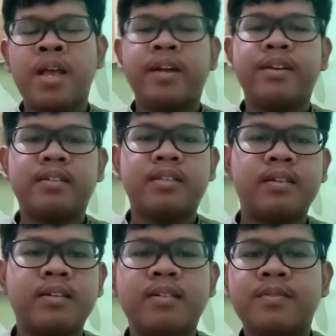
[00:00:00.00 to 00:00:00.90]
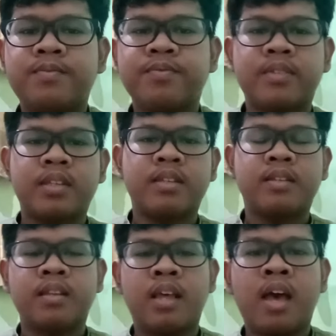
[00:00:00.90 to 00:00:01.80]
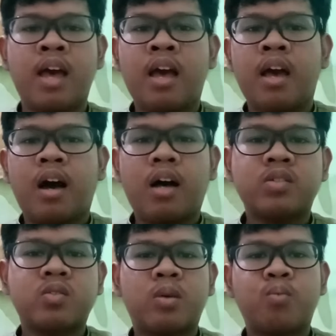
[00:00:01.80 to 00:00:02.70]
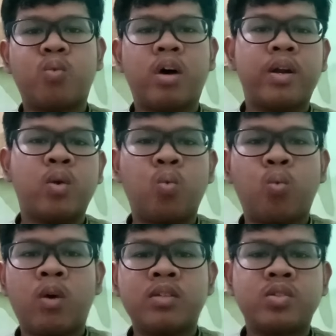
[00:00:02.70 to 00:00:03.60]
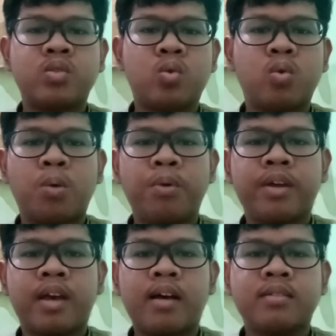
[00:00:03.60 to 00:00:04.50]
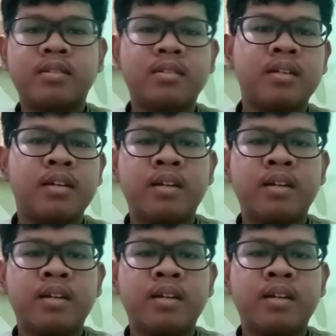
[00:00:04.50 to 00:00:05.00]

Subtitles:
The third, as someone wants to communicate